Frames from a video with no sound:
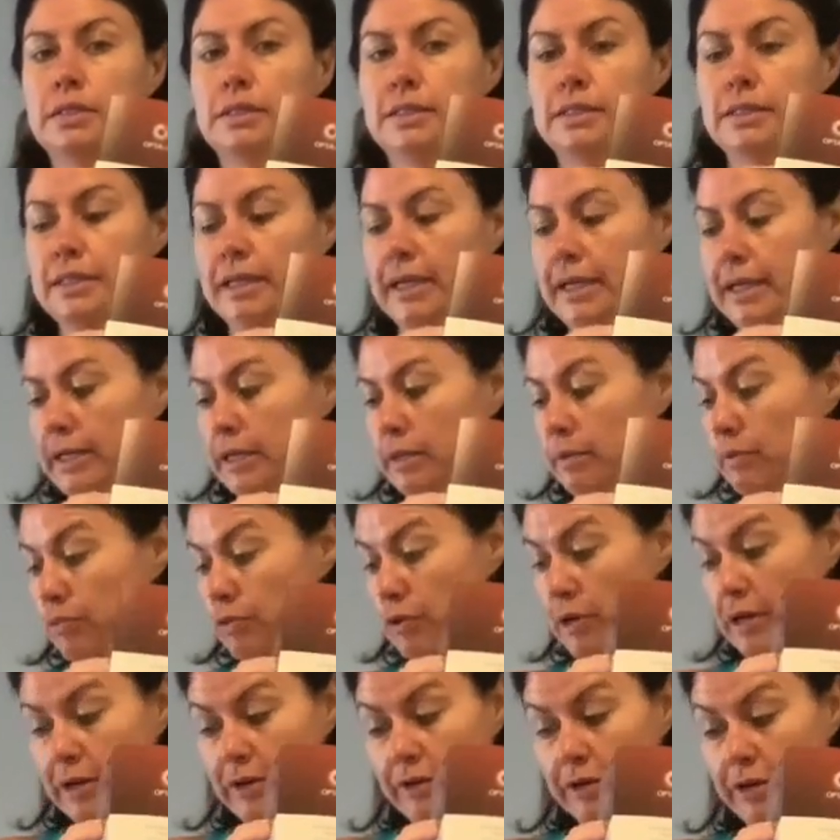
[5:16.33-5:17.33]
Decadent
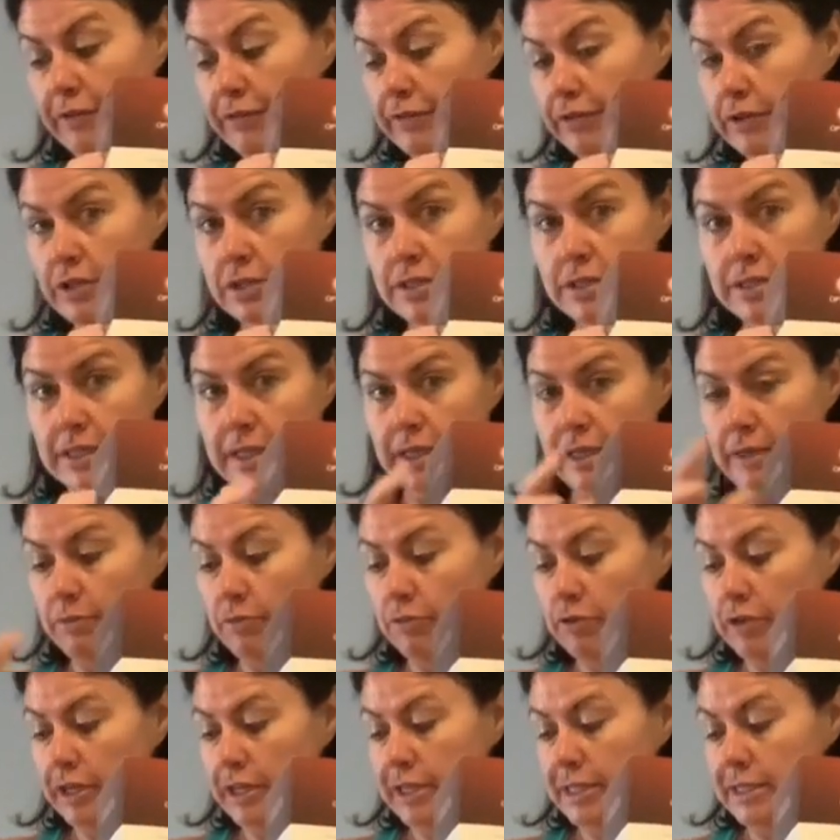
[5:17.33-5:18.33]
brownie for the same
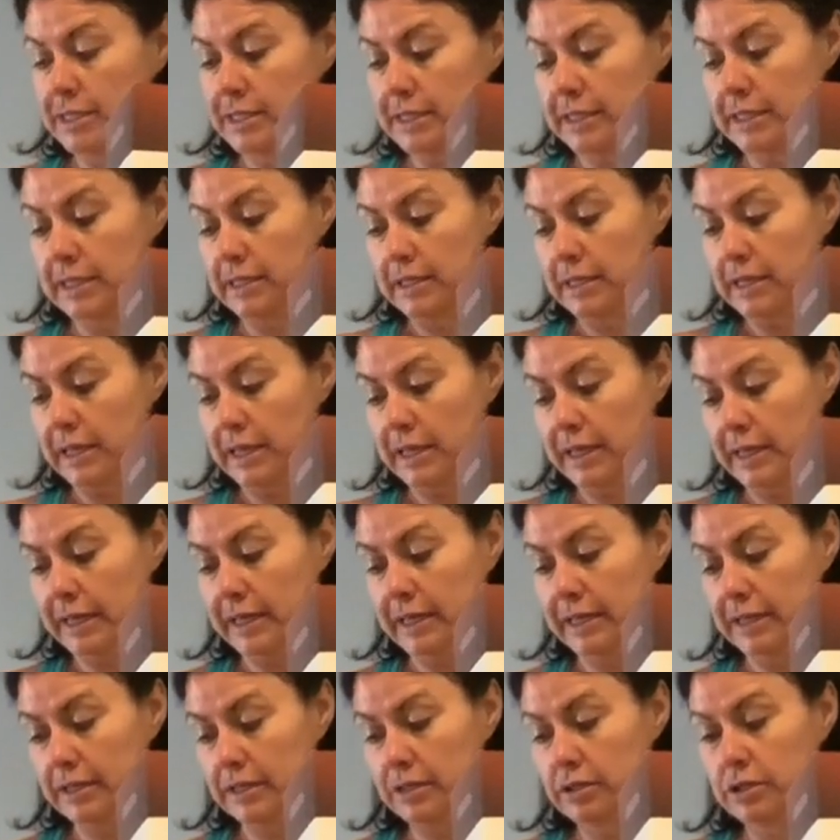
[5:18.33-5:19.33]
reason,
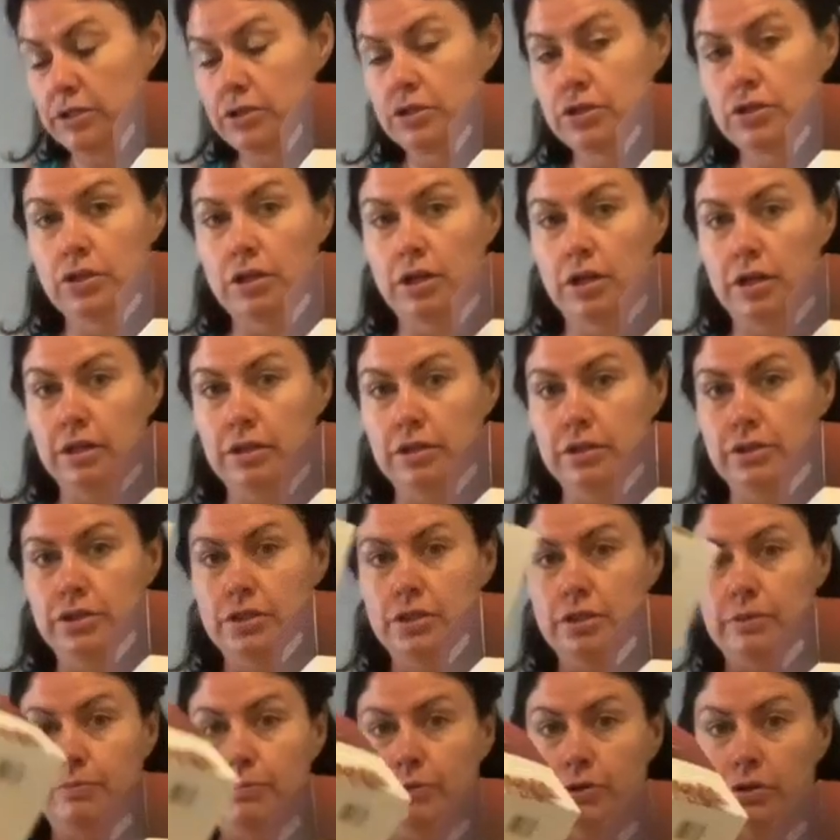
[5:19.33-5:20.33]
and chocolate
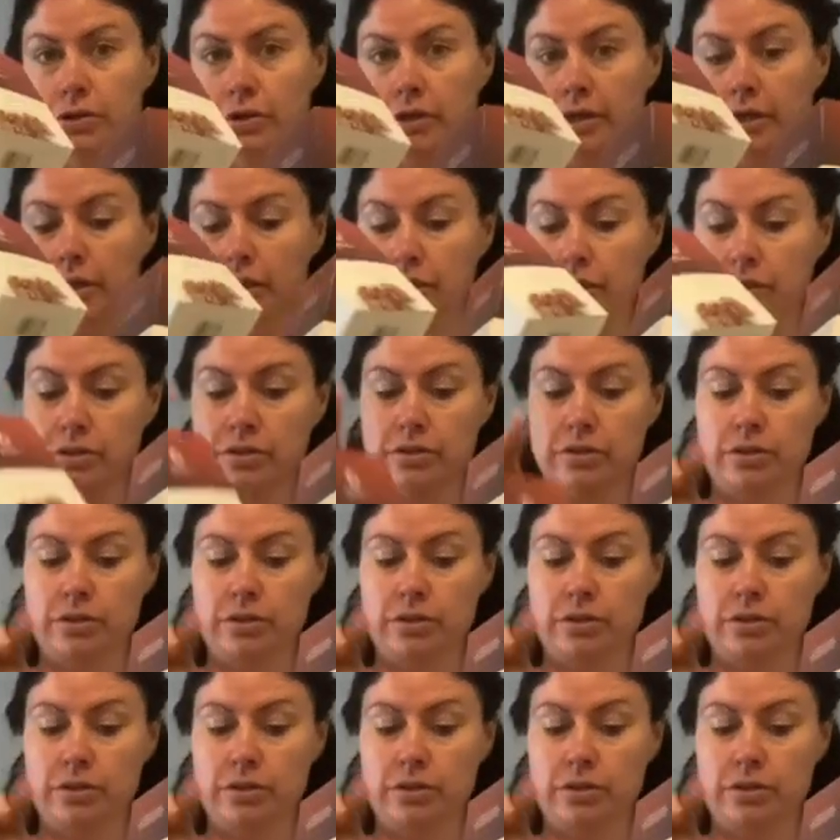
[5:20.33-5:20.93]
chip cookies.